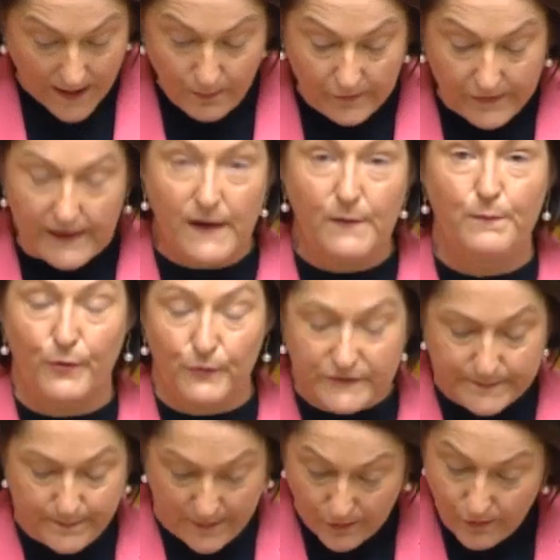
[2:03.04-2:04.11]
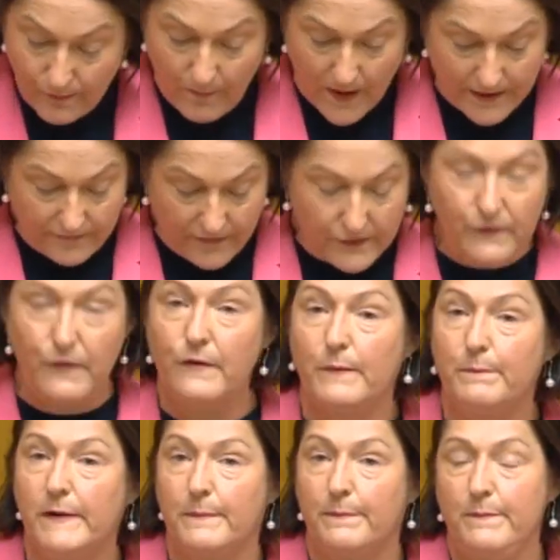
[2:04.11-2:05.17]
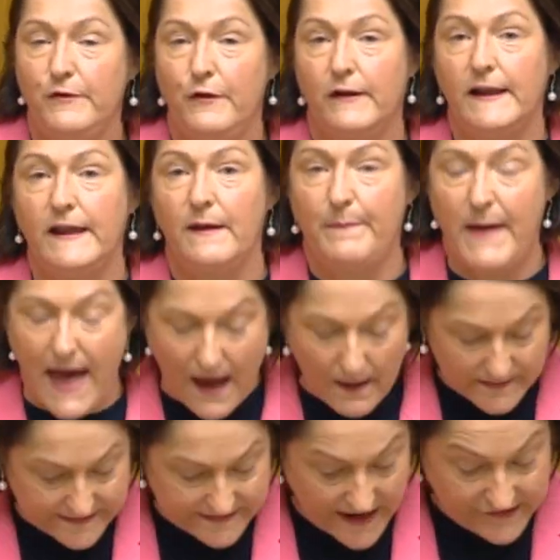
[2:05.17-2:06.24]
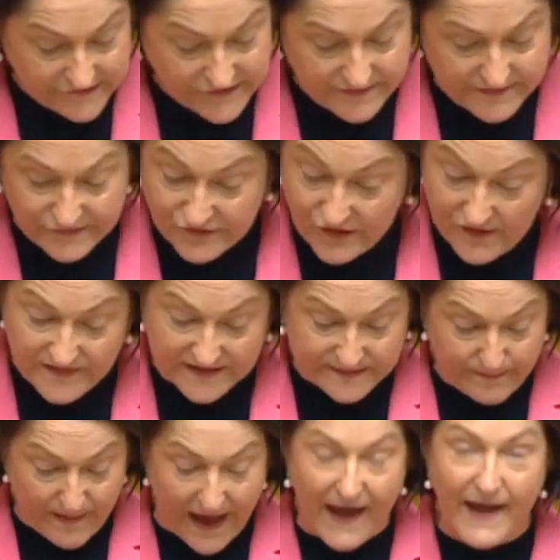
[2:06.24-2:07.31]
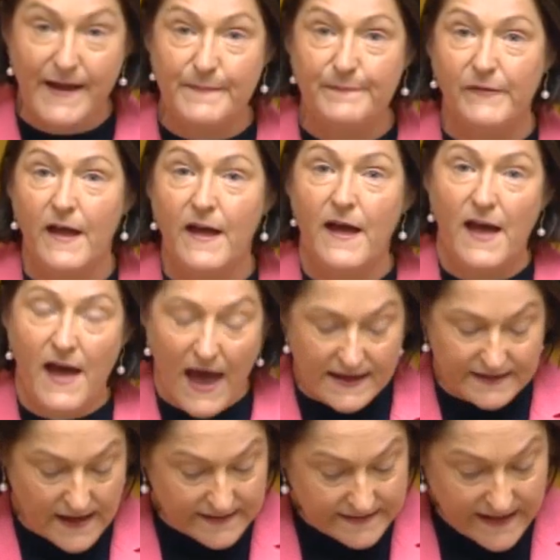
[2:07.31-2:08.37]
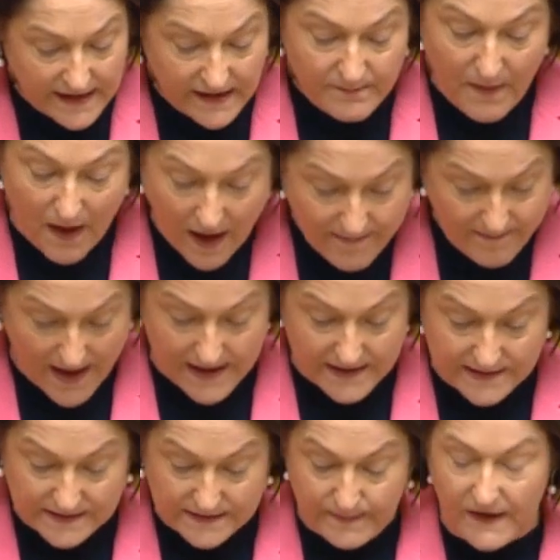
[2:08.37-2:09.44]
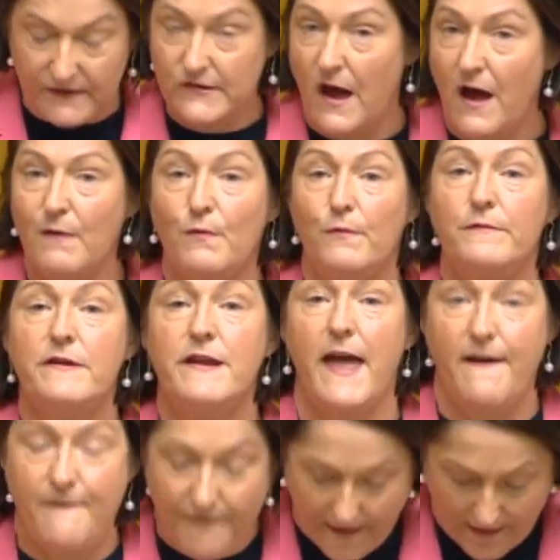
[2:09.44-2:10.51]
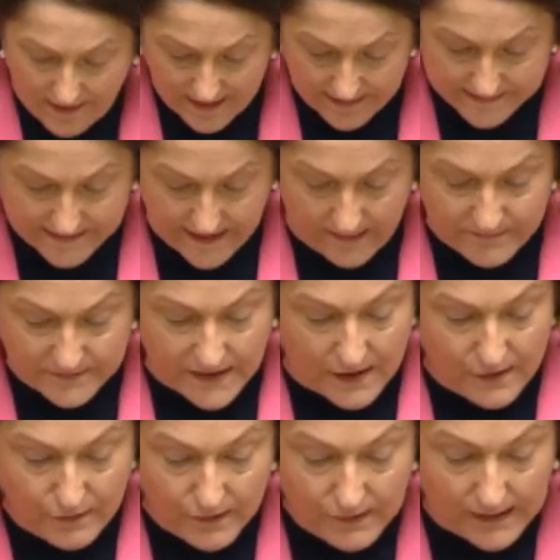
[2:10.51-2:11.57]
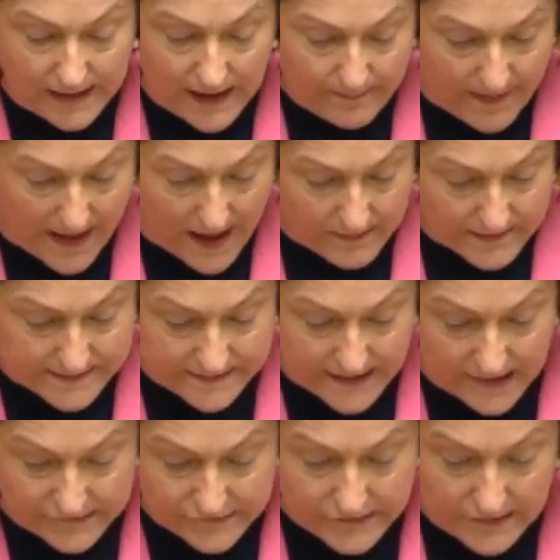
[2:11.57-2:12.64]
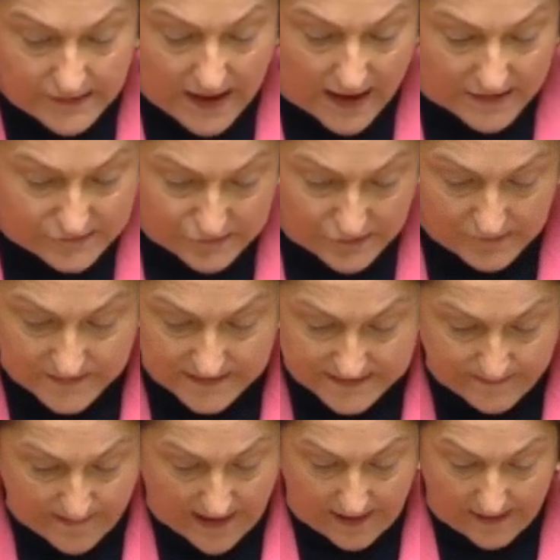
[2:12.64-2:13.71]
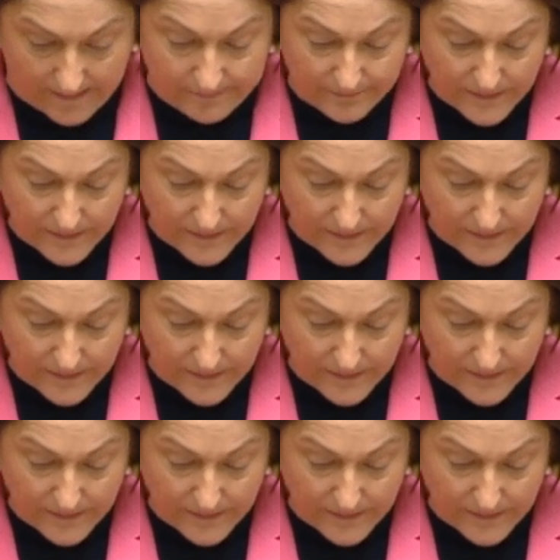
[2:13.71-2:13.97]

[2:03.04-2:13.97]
will the Liberals build one of the new nuclear power stations, Jervis Bay? As I said in my maiden speech, I will never accept a nuclear power station at Jervis Bay.